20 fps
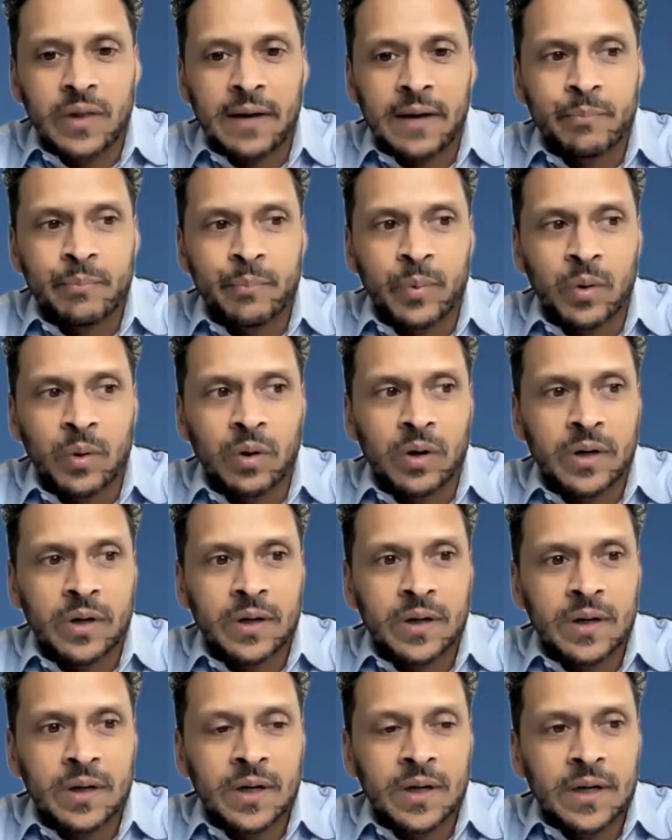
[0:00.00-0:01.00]
that
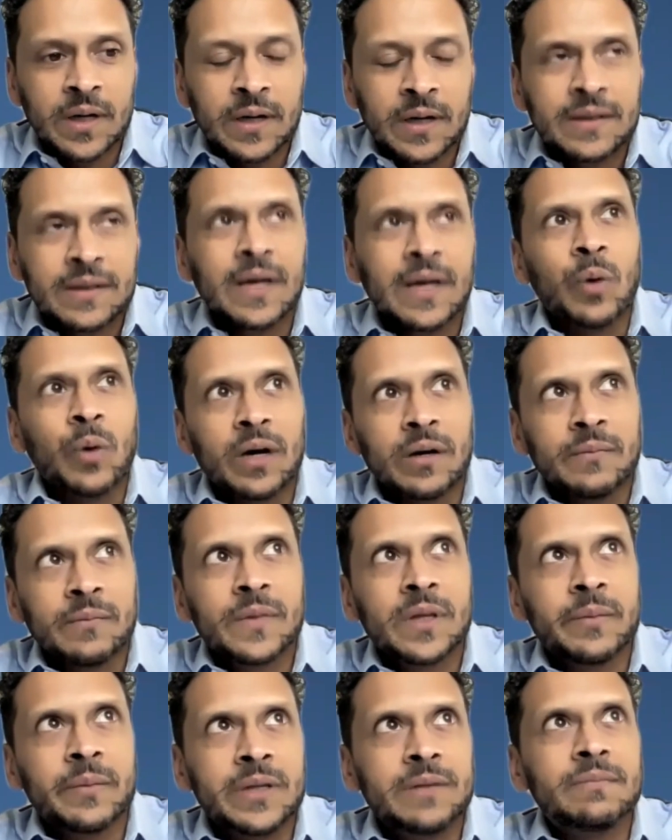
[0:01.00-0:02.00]
book that, well,
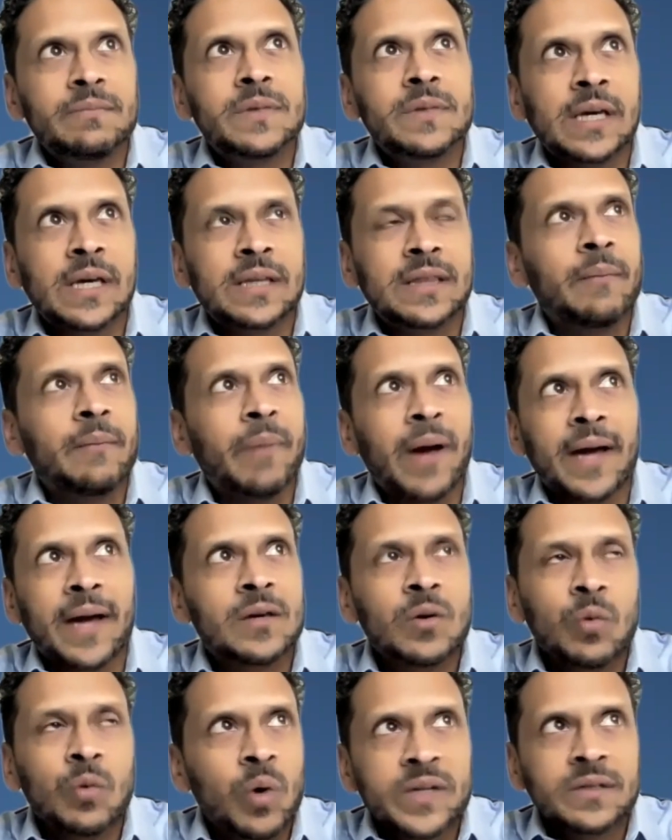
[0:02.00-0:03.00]
let me take that
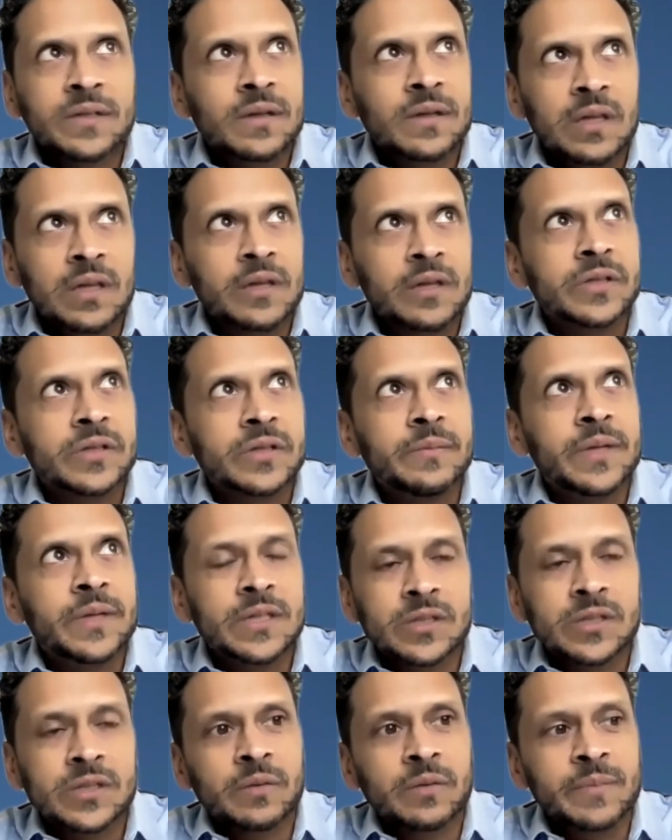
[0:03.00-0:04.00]
back. It wasn't clear to me.
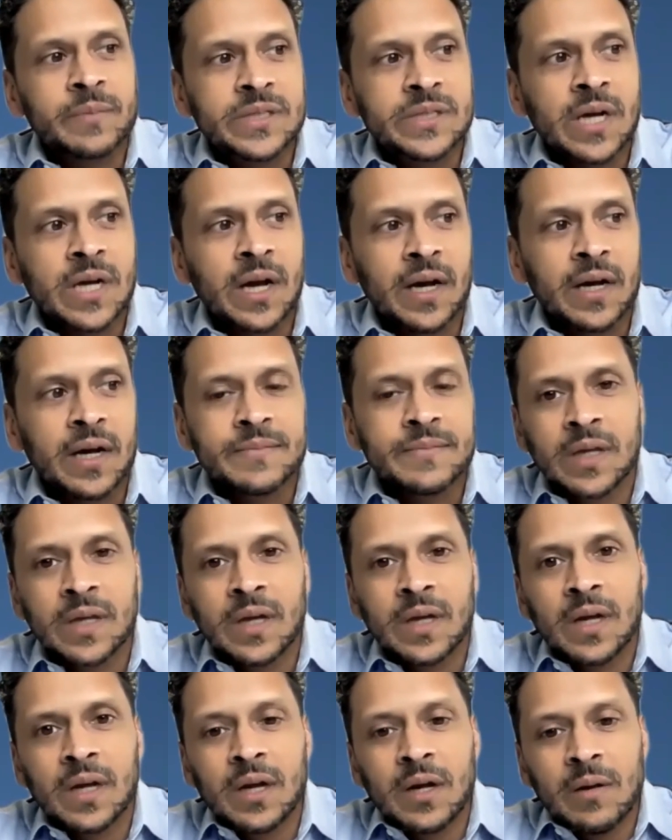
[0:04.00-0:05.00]
It took me time.
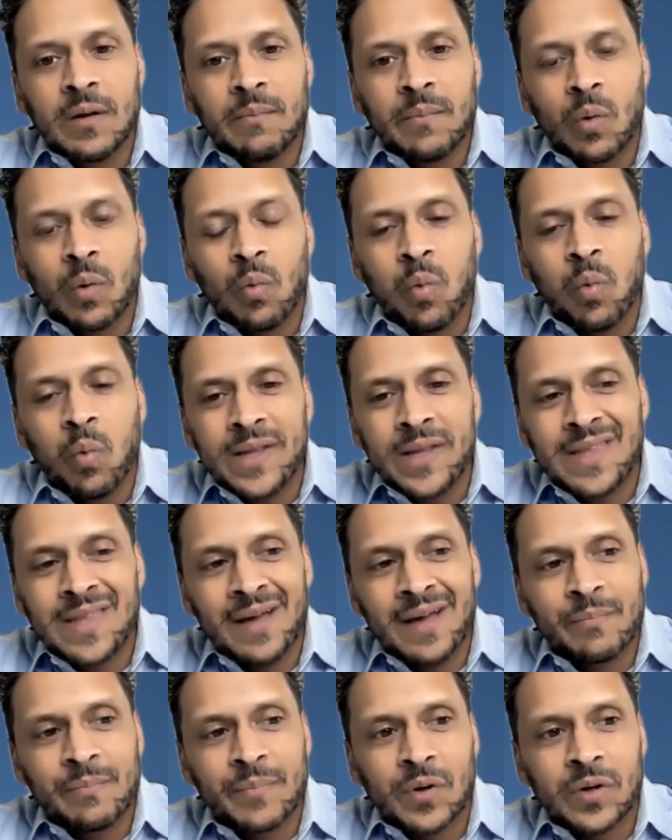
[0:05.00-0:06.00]
But what
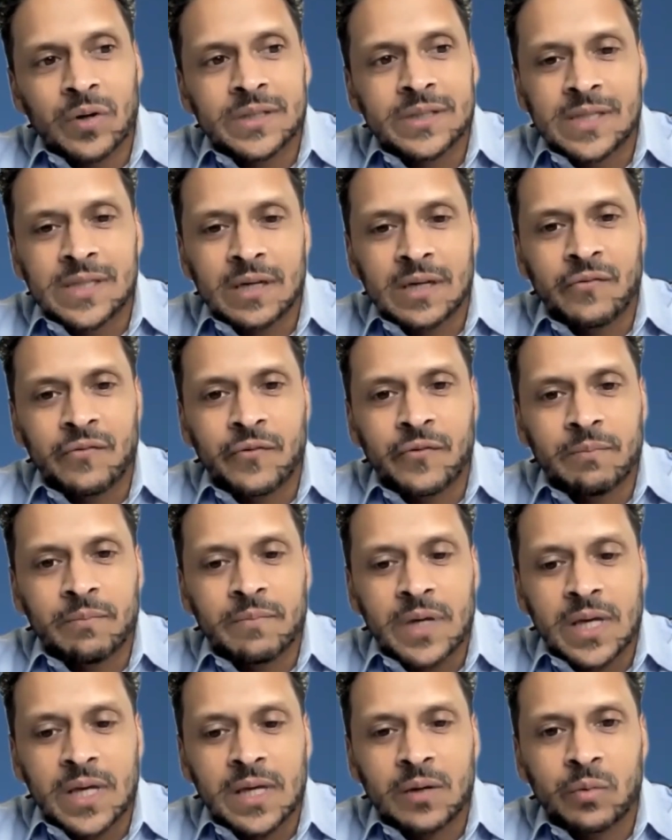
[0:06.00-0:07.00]
that book did for
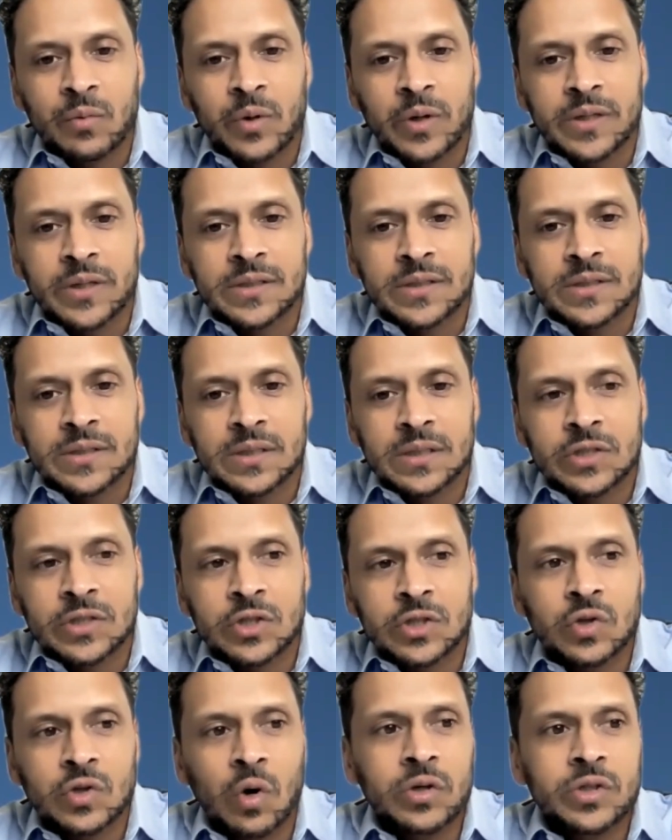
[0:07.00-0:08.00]
me was
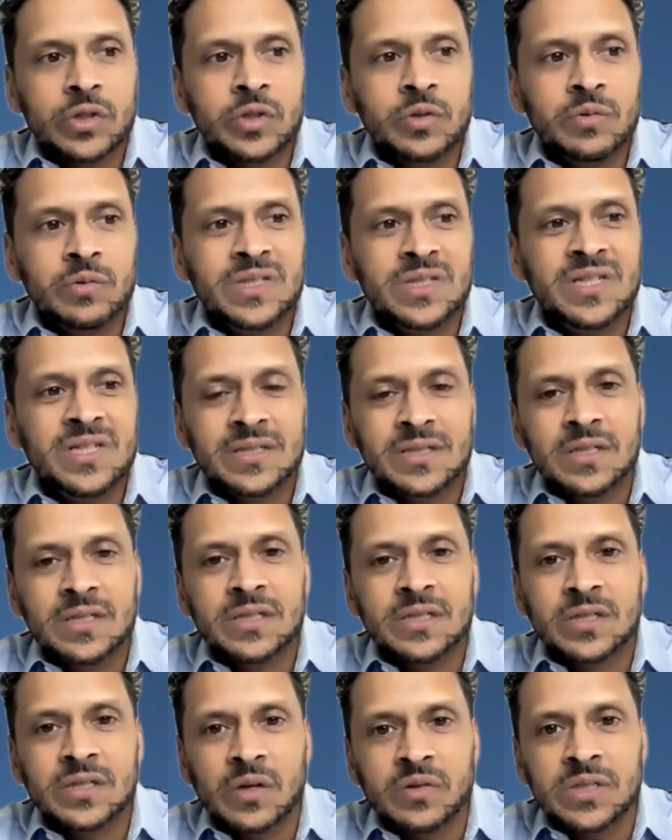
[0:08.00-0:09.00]
start to
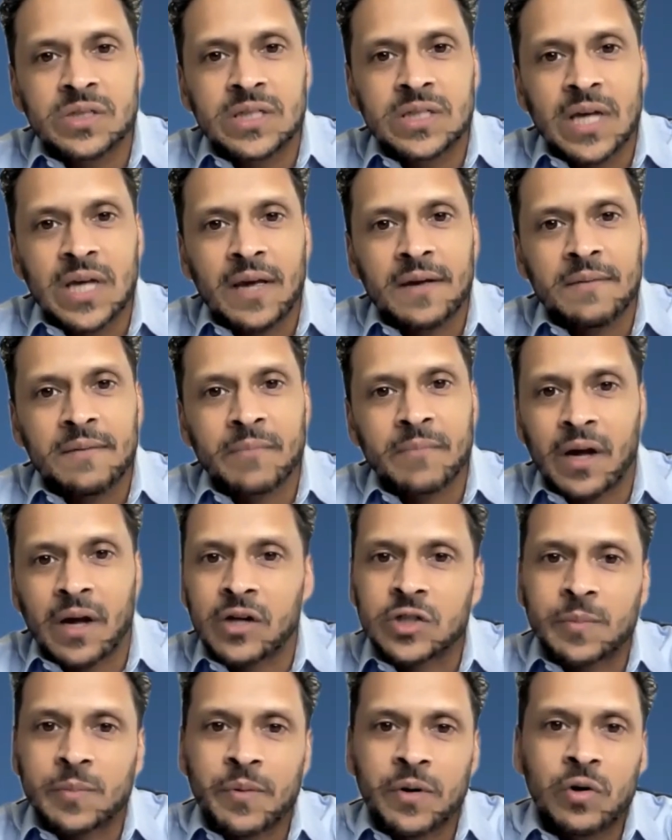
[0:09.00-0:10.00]
disassociate my
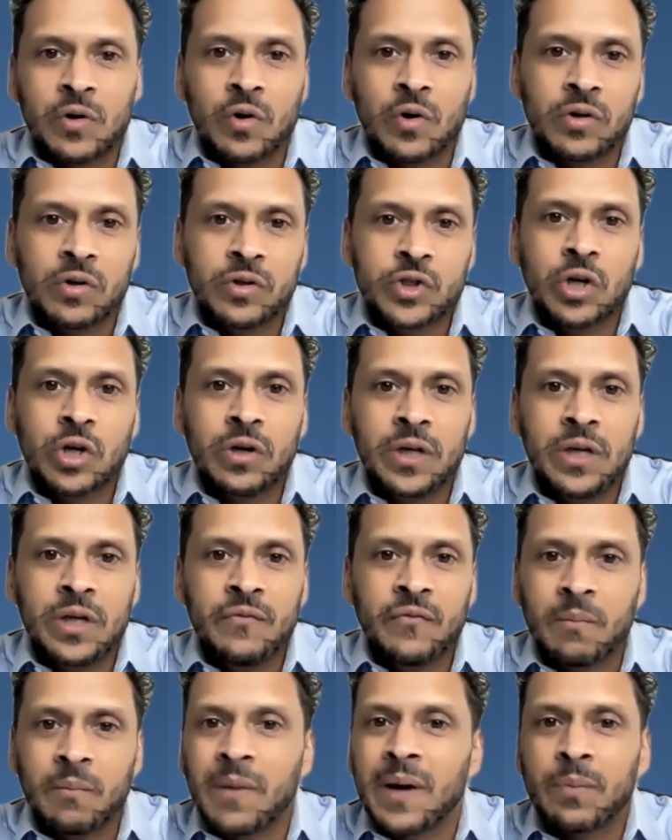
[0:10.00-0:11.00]
entrepreneurial journey
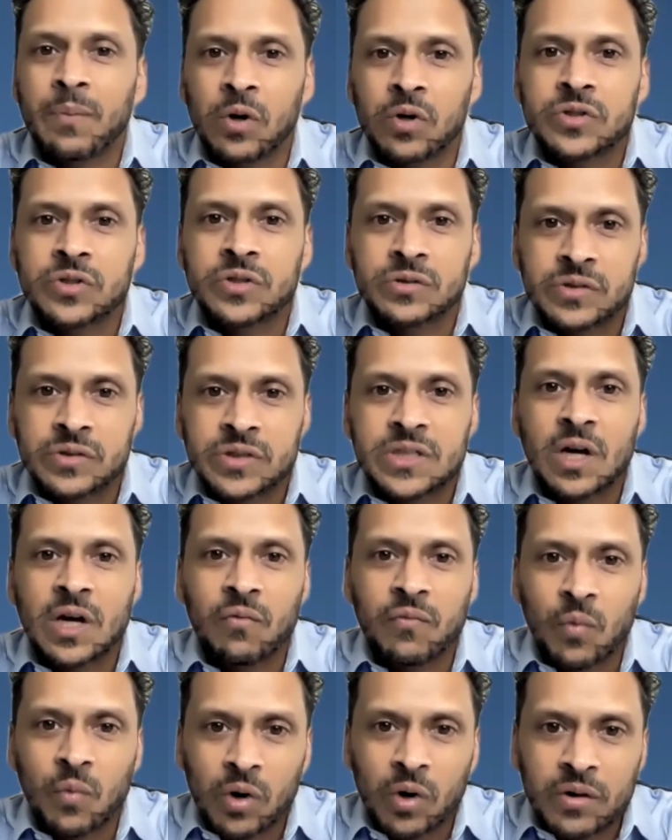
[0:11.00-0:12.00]
from my personal
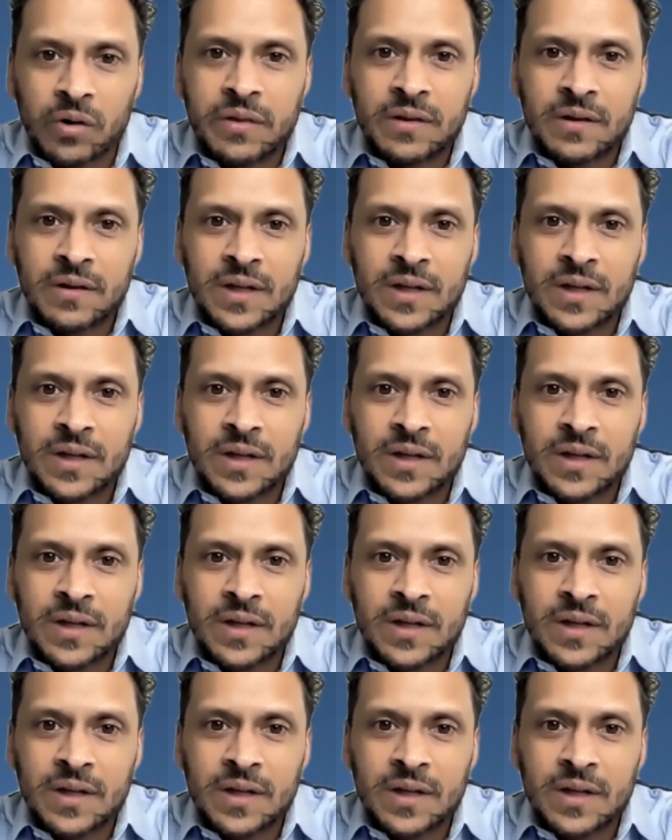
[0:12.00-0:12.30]
self-worth.